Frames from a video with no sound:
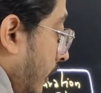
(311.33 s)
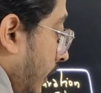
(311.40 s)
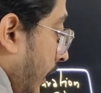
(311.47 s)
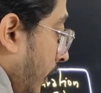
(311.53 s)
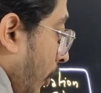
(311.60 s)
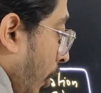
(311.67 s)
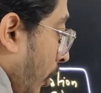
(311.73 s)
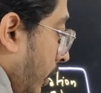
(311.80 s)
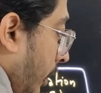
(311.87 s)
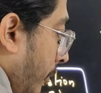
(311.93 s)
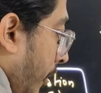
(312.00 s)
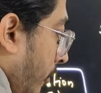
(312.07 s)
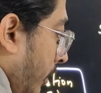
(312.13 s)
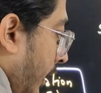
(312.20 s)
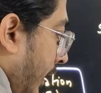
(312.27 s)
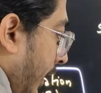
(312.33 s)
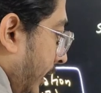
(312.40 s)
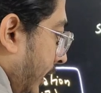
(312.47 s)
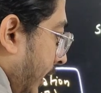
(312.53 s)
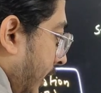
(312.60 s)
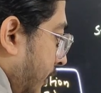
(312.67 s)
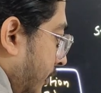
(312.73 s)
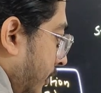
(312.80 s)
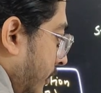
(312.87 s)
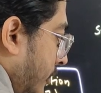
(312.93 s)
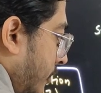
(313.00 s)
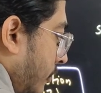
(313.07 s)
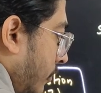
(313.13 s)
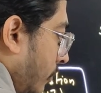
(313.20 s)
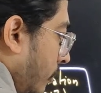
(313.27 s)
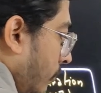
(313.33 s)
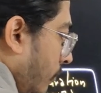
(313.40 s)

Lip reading: They talked about direct elections